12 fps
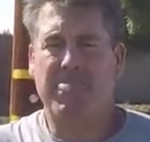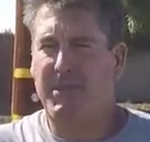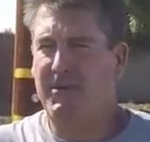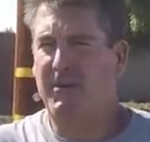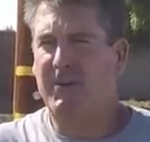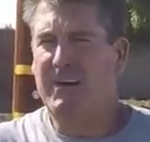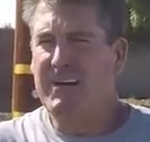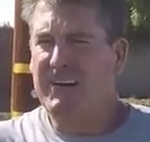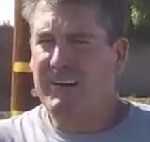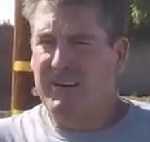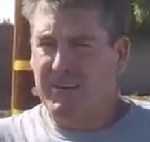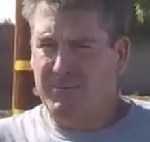So
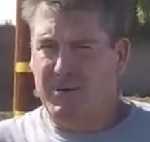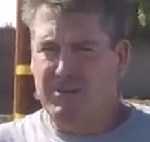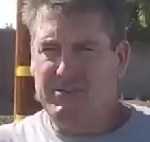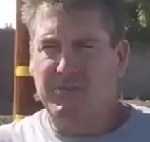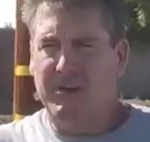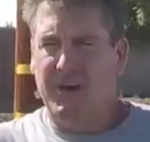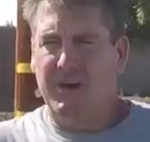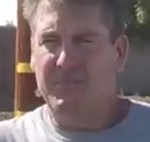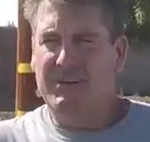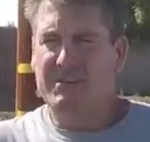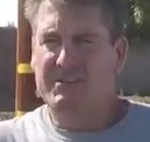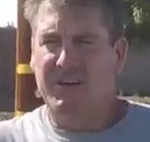post some
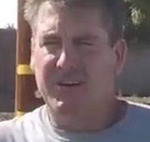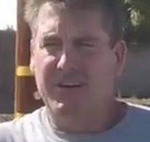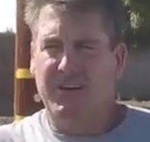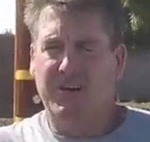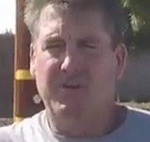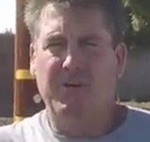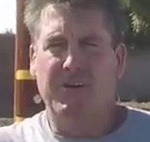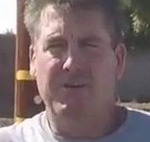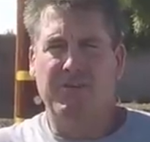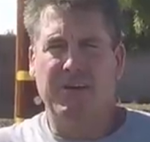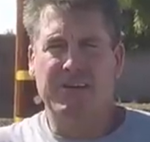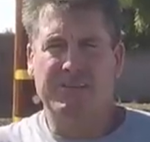comments on uh, what you
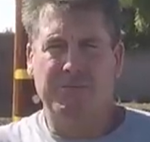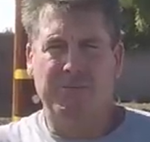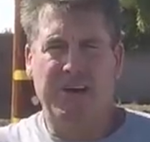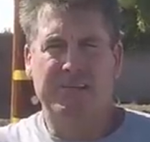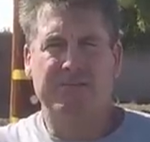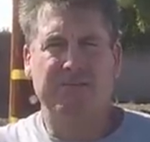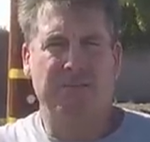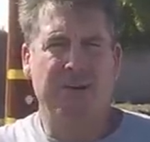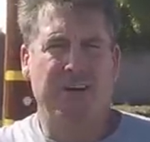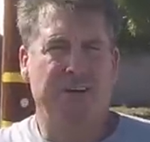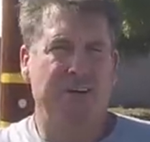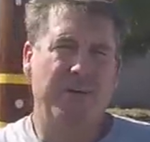think is the best:
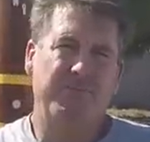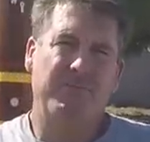Vermeer,